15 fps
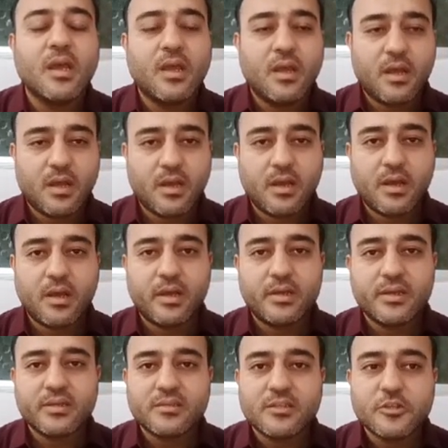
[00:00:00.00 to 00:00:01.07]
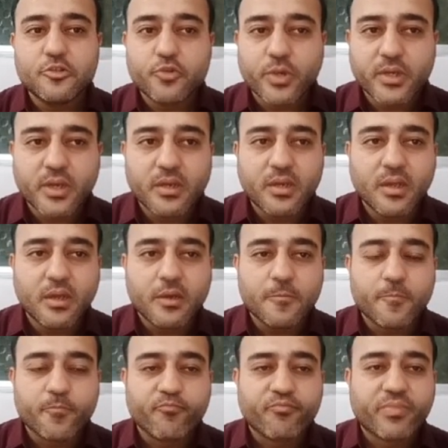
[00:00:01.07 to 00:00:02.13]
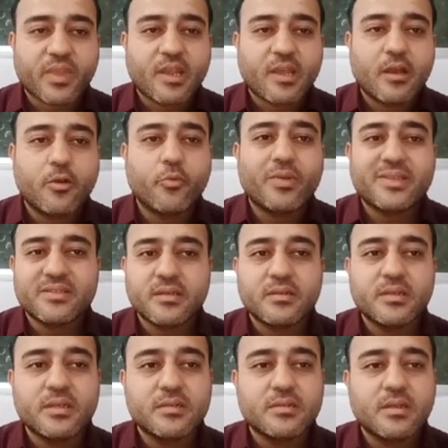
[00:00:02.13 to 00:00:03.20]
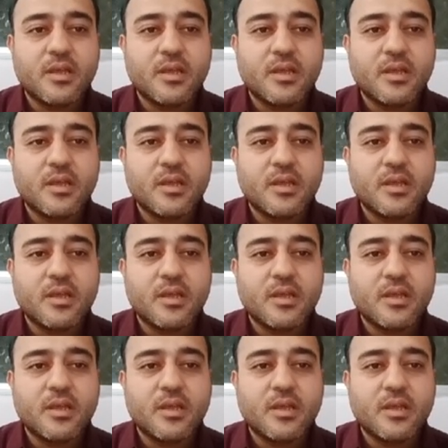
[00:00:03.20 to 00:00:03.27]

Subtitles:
It is situated near West Indies.